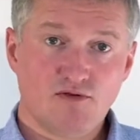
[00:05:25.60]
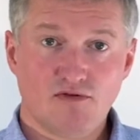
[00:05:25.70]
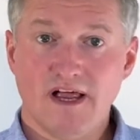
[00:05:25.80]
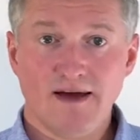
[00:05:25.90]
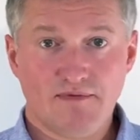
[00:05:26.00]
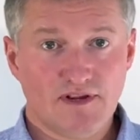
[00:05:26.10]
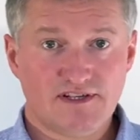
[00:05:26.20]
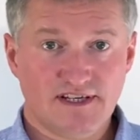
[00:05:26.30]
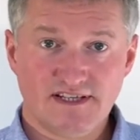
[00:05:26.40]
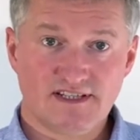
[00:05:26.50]

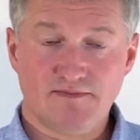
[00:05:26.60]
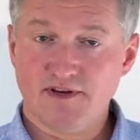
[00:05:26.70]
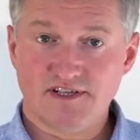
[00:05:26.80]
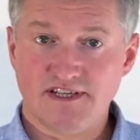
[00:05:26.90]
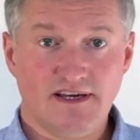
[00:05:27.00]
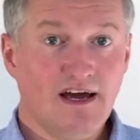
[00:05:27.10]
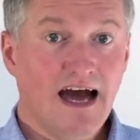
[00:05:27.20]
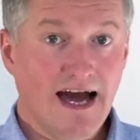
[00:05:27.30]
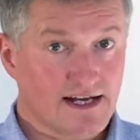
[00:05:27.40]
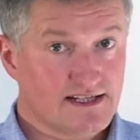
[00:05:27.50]
reliability, stability,
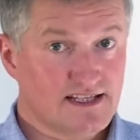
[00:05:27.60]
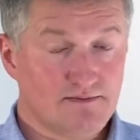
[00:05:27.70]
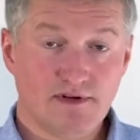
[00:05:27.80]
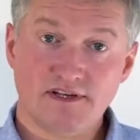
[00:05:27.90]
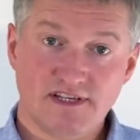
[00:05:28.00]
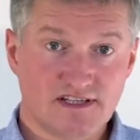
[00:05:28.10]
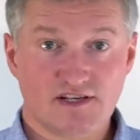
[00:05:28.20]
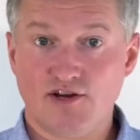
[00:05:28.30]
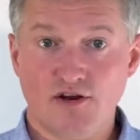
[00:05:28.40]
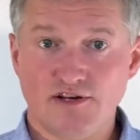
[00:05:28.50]
accessibility,
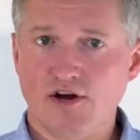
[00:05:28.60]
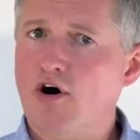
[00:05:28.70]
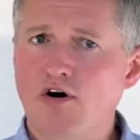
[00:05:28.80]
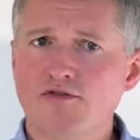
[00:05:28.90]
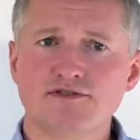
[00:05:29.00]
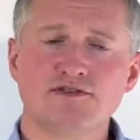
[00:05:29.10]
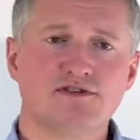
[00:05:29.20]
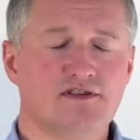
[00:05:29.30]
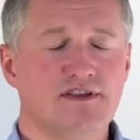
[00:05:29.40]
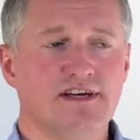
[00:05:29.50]
security, all those
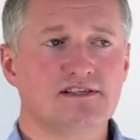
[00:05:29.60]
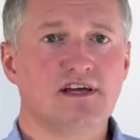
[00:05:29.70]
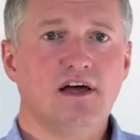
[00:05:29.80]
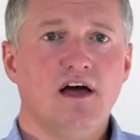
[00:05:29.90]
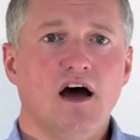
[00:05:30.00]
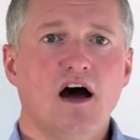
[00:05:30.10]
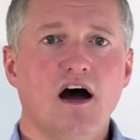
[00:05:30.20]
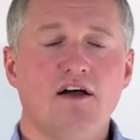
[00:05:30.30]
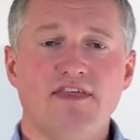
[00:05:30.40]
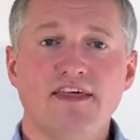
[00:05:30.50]
sorts of things.
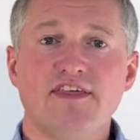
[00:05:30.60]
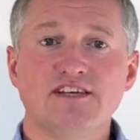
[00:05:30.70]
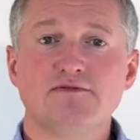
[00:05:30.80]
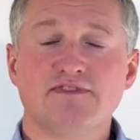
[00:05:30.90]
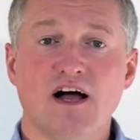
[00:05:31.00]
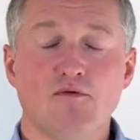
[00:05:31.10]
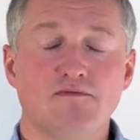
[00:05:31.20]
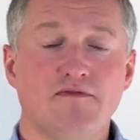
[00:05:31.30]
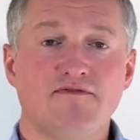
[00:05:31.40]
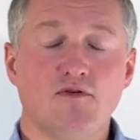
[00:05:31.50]
Are they things we've dealt with
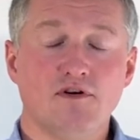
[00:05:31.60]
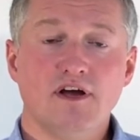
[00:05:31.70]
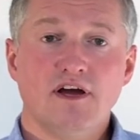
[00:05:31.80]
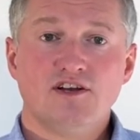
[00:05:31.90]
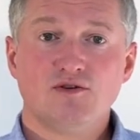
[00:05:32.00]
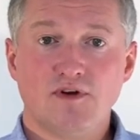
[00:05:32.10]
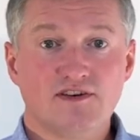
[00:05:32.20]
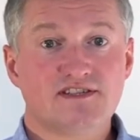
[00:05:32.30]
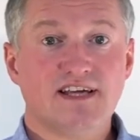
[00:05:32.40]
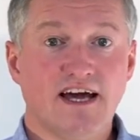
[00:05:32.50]
before? Do we
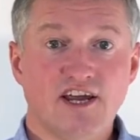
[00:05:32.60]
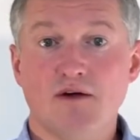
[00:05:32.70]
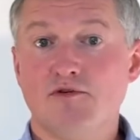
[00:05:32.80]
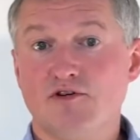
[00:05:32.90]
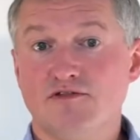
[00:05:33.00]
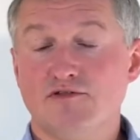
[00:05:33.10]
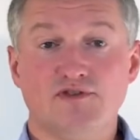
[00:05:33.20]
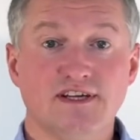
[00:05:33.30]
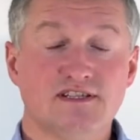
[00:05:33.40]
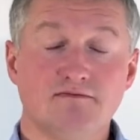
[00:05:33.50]
understand how we're going to
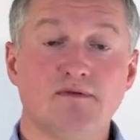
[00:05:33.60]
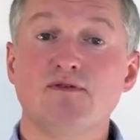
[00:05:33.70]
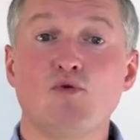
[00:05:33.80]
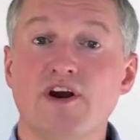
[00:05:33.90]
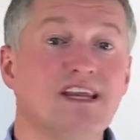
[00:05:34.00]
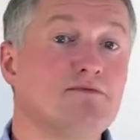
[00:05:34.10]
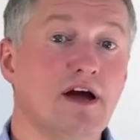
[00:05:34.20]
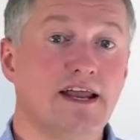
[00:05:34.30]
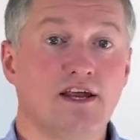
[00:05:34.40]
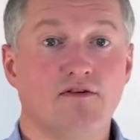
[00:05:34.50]
address them? Are we worried about
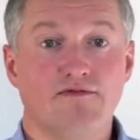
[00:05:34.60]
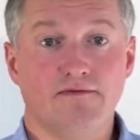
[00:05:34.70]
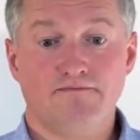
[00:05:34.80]
any of them?